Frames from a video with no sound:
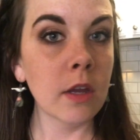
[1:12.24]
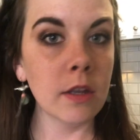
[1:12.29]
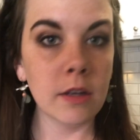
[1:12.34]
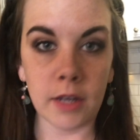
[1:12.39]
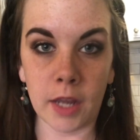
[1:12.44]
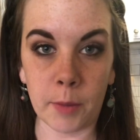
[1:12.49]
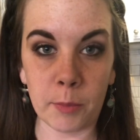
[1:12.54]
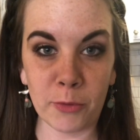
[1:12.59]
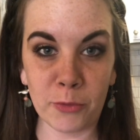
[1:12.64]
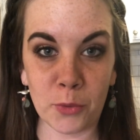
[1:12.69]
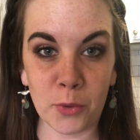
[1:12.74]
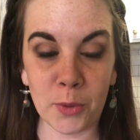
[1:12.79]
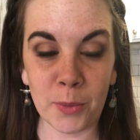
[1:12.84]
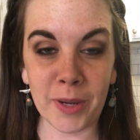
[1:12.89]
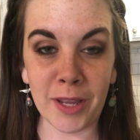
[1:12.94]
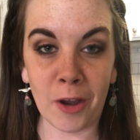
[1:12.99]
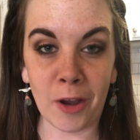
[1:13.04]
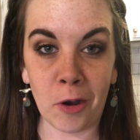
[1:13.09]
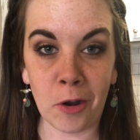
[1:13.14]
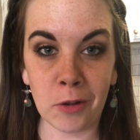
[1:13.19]
Now before we
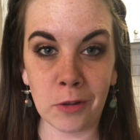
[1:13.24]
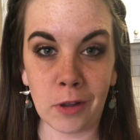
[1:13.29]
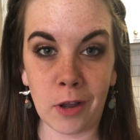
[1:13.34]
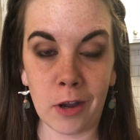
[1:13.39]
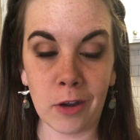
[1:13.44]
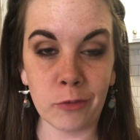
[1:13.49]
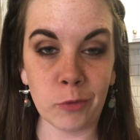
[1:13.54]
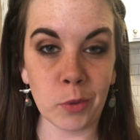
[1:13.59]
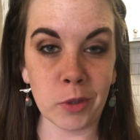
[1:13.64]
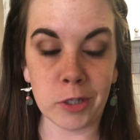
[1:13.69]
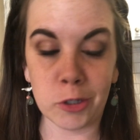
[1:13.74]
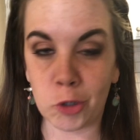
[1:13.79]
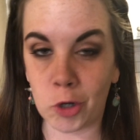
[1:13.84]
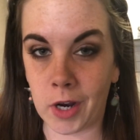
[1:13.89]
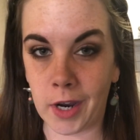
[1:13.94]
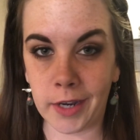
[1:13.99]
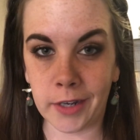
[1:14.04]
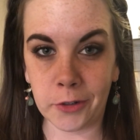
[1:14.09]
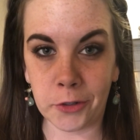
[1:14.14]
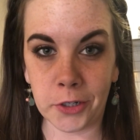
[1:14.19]
haul off with the dry
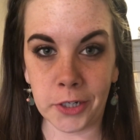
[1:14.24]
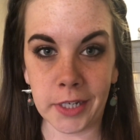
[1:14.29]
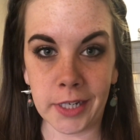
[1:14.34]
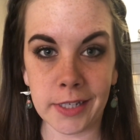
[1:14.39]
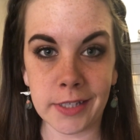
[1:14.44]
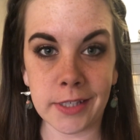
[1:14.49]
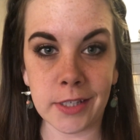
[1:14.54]
ingredients